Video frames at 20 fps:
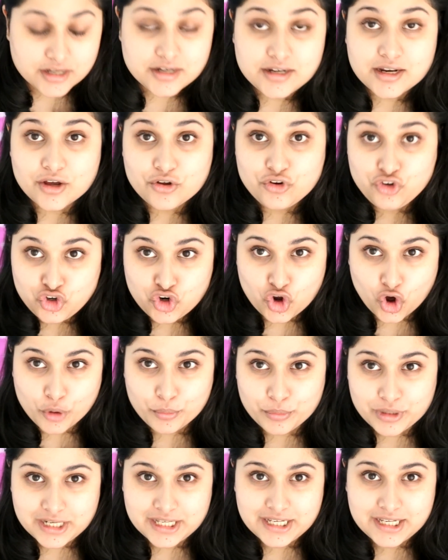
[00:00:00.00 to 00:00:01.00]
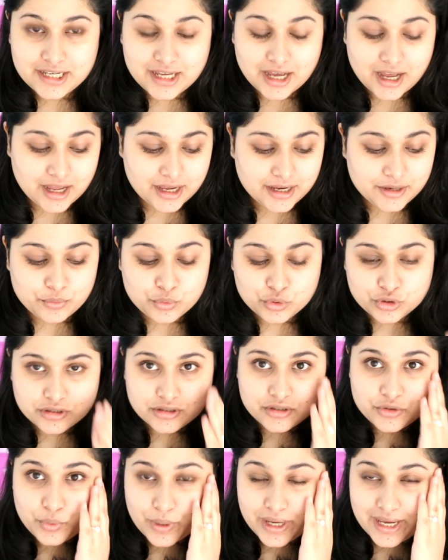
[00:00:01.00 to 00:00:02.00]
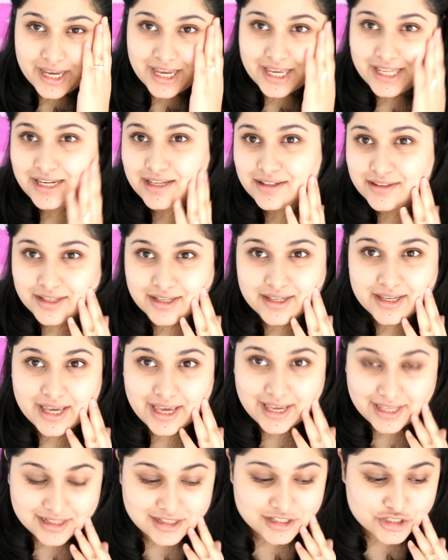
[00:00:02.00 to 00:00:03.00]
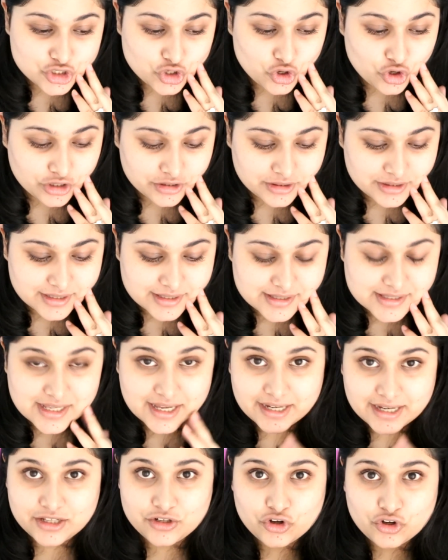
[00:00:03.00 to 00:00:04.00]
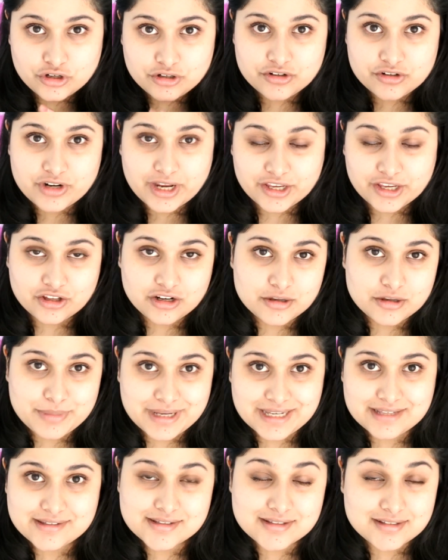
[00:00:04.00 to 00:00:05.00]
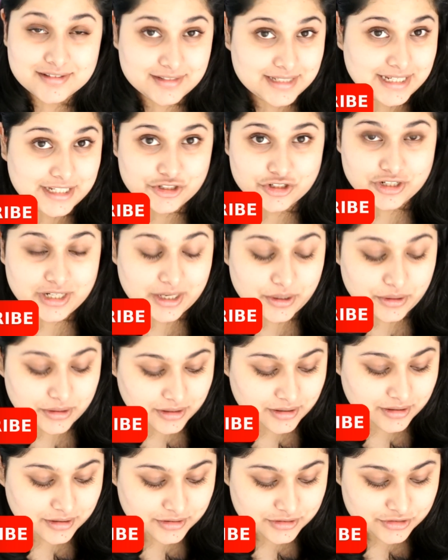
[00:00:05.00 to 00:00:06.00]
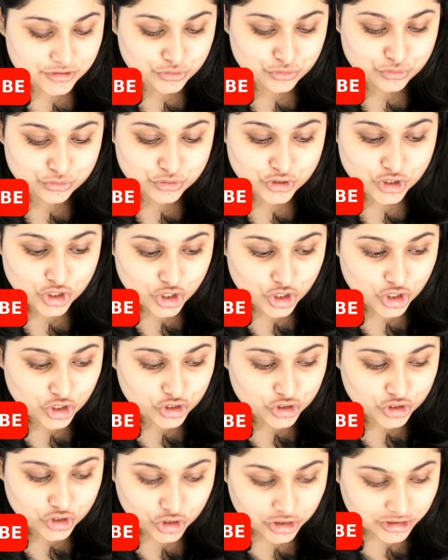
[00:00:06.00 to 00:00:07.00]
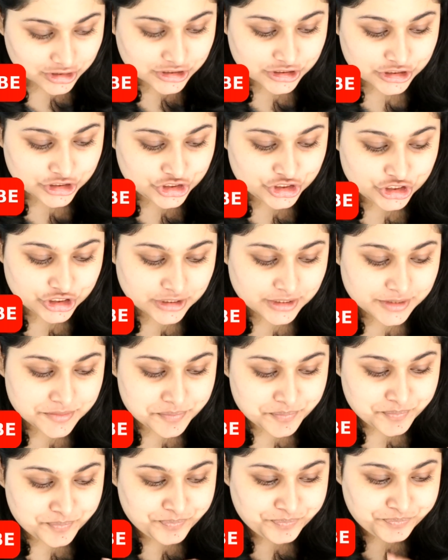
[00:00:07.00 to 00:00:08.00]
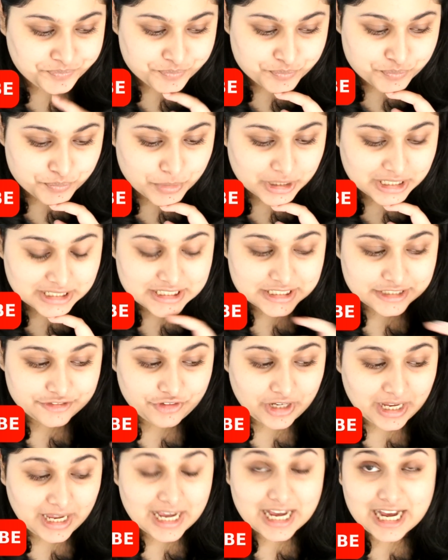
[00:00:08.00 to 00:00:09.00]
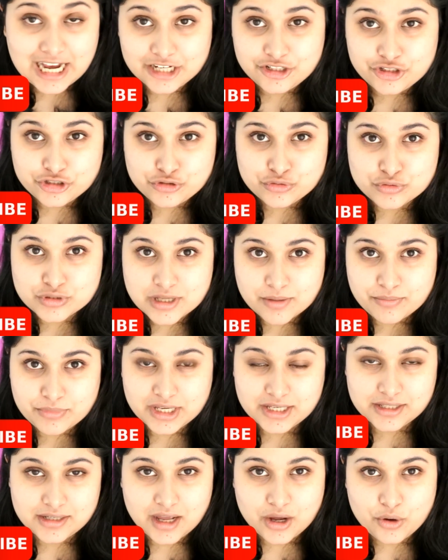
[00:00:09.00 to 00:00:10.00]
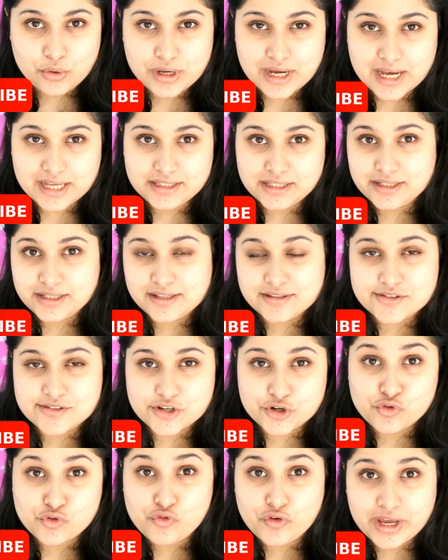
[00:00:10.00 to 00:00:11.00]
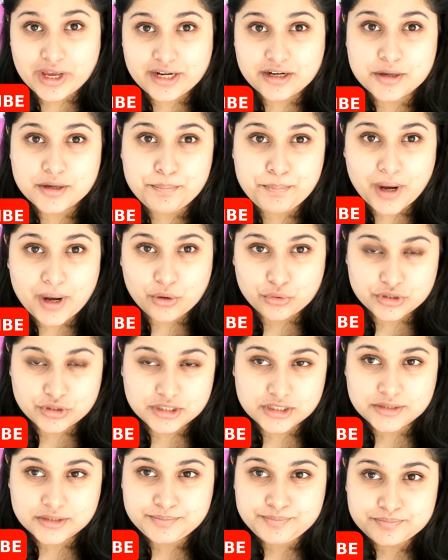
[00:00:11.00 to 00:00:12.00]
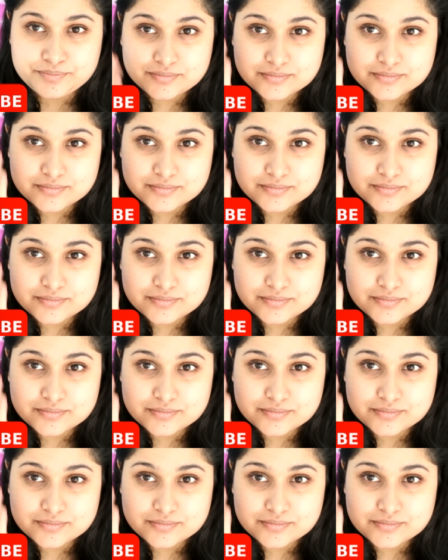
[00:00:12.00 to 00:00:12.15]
Now normally I wouldn't wear anything else on this side on a regular basis, day to day to college, but if I had to do something now, I think instead of wearing a powder